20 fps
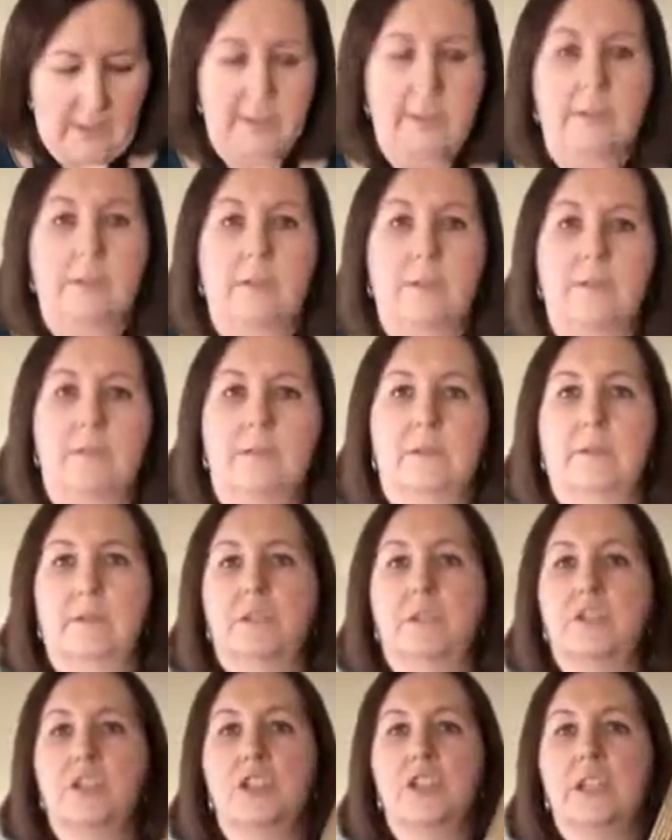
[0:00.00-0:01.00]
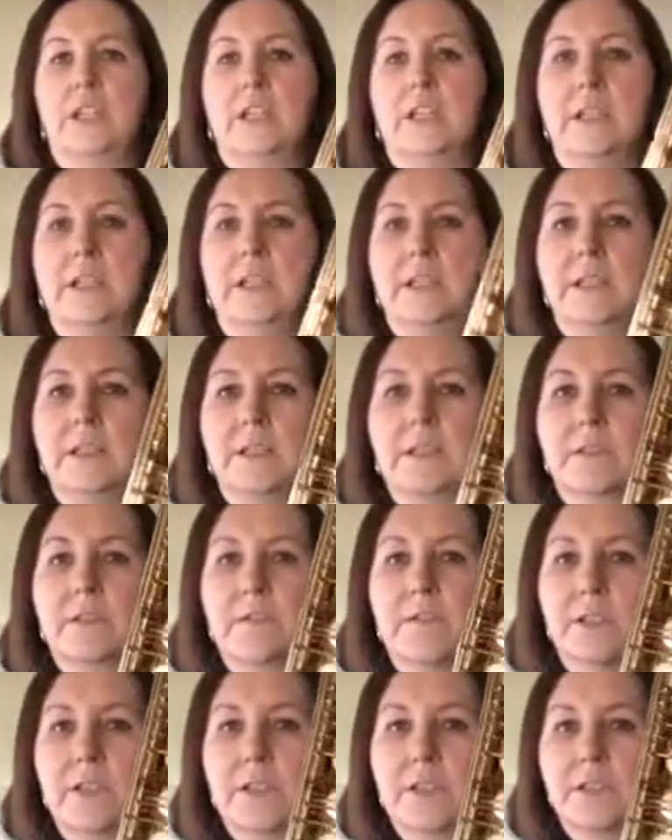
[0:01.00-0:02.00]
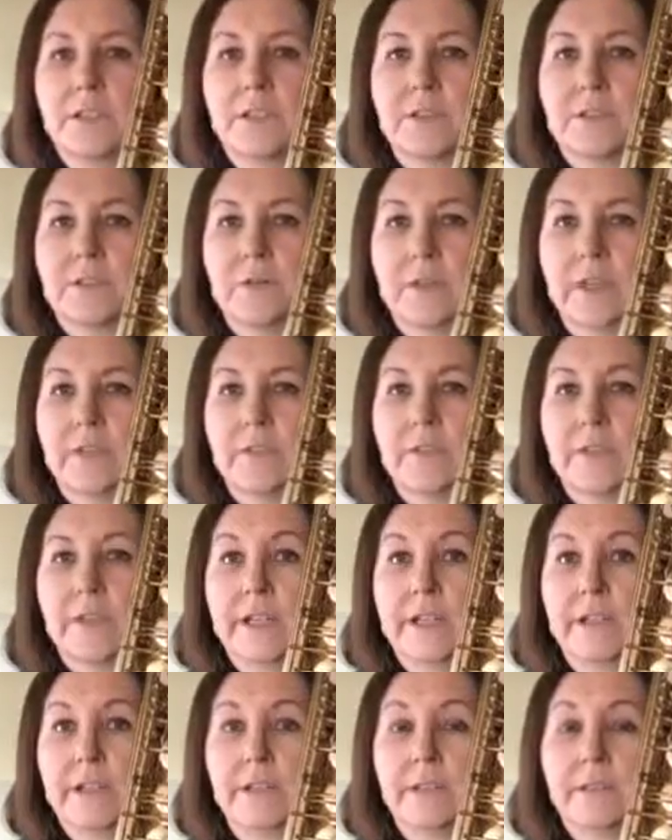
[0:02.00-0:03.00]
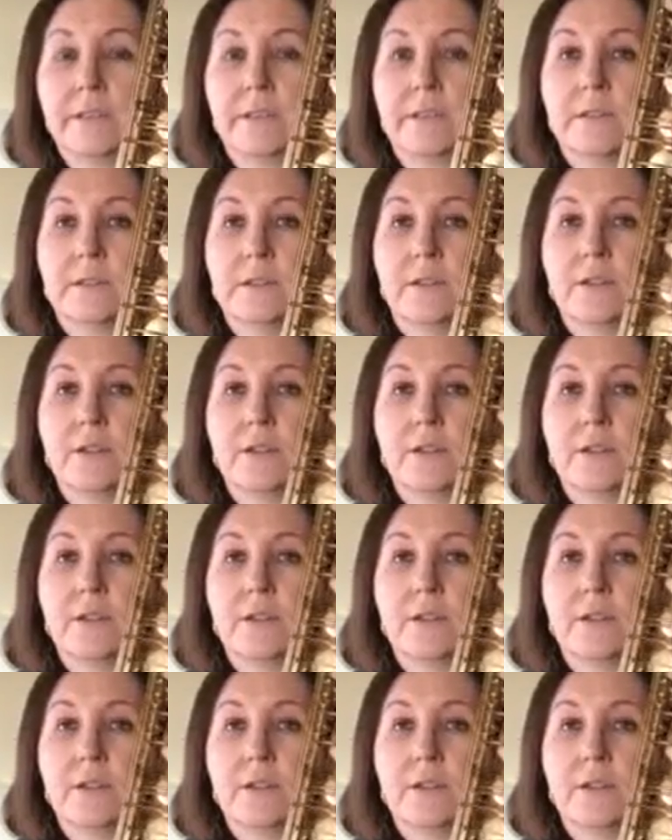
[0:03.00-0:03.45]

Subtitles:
So a G is the first three fingers